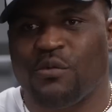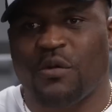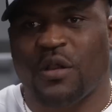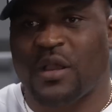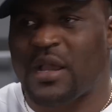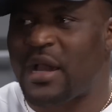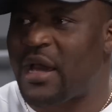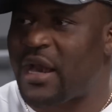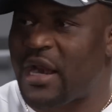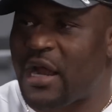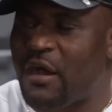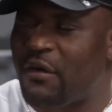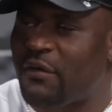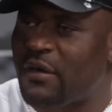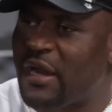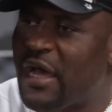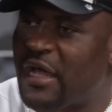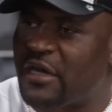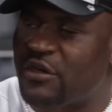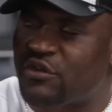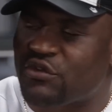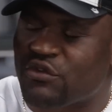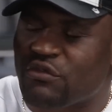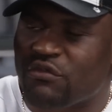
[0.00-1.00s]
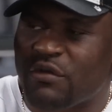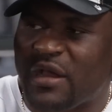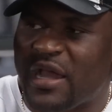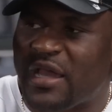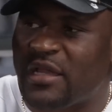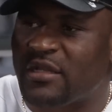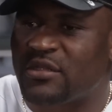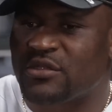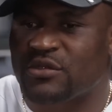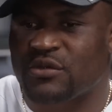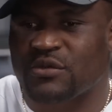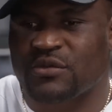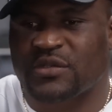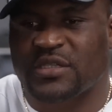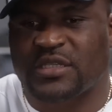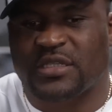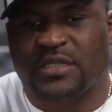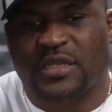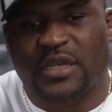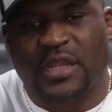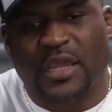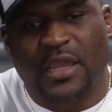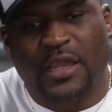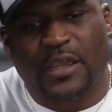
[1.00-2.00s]
walk around and trying to
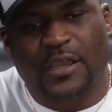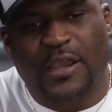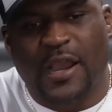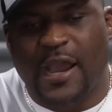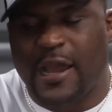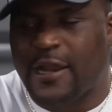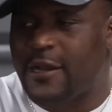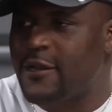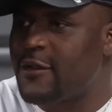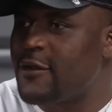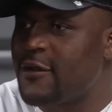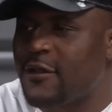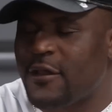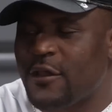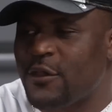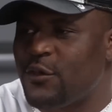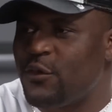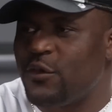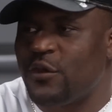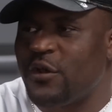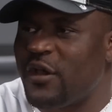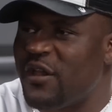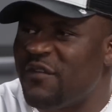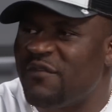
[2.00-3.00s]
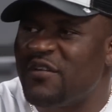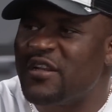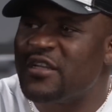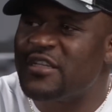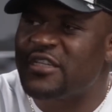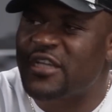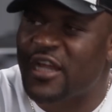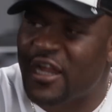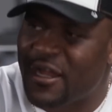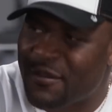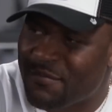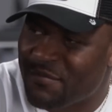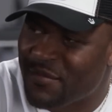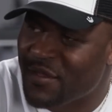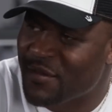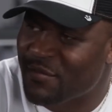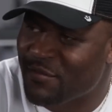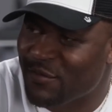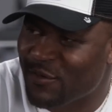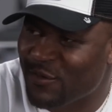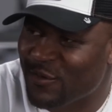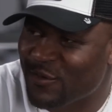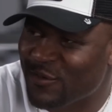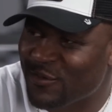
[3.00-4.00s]
sneak, and you don't even tell
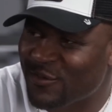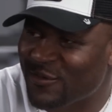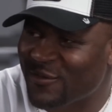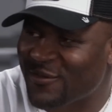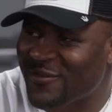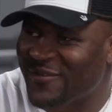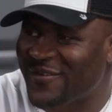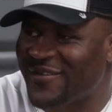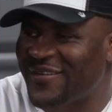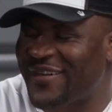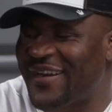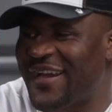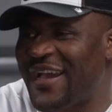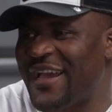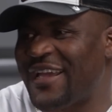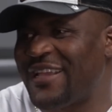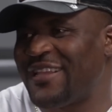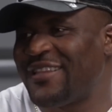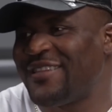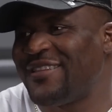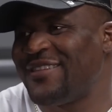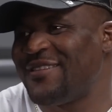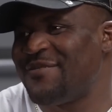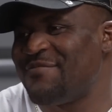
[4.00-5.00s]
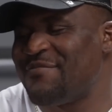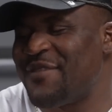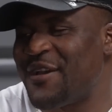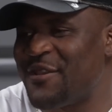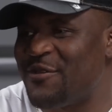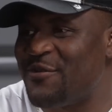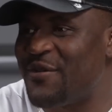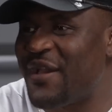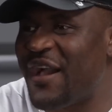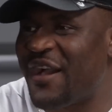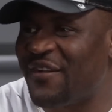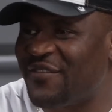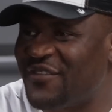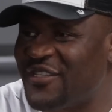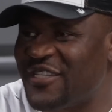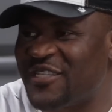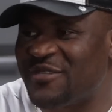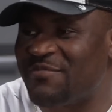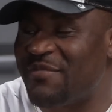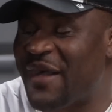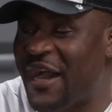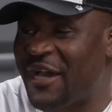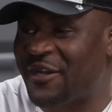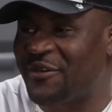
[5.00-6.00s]
people. Right. Right. But you have
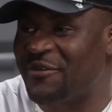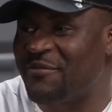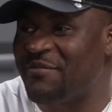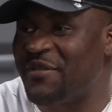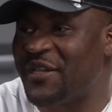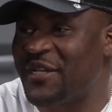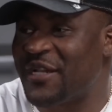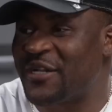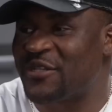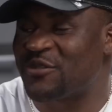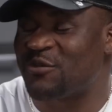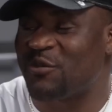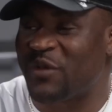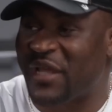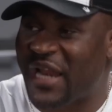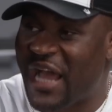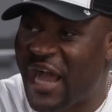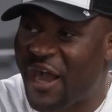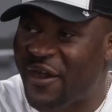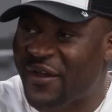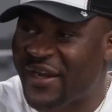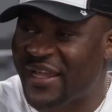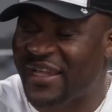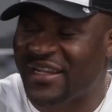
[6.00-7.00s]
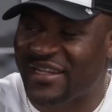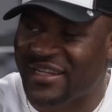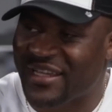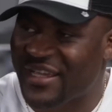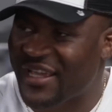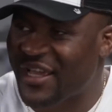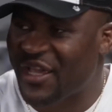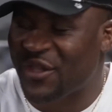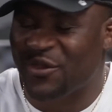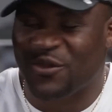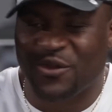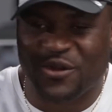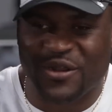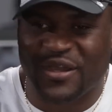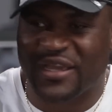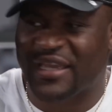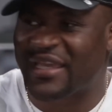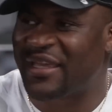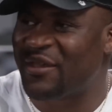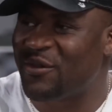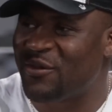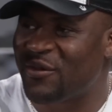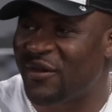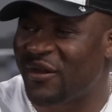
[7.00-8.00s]
this battle because without it, you
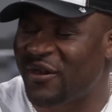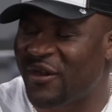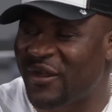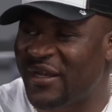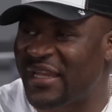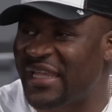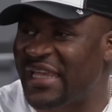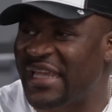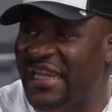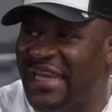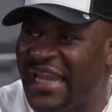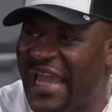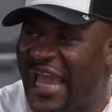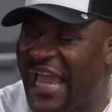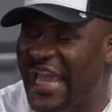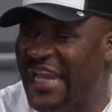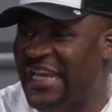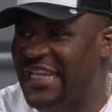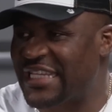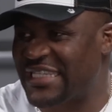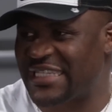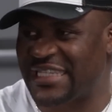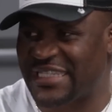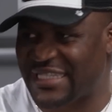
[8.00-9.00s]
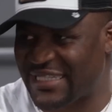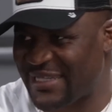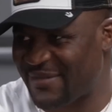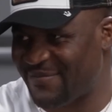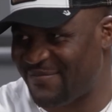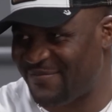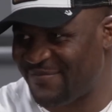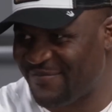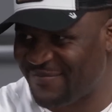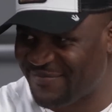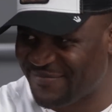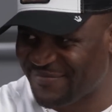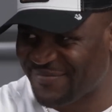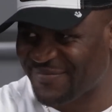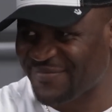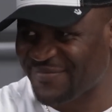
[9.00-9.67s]
don't. You're not in any system. Right.